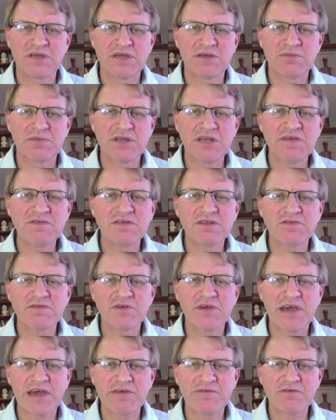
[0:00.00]
But even if you
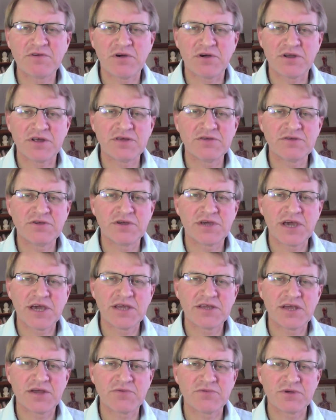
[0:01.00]
have got it, you can
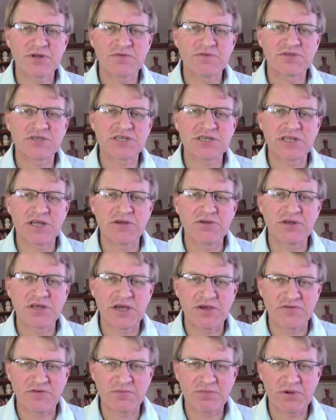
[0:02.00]
get rid of it slowly
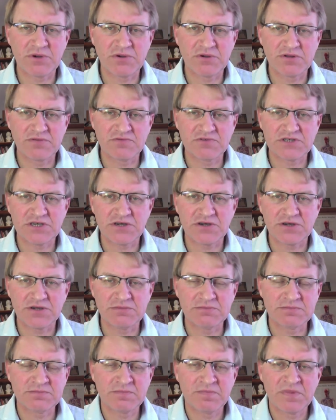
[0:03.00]
over a period of time.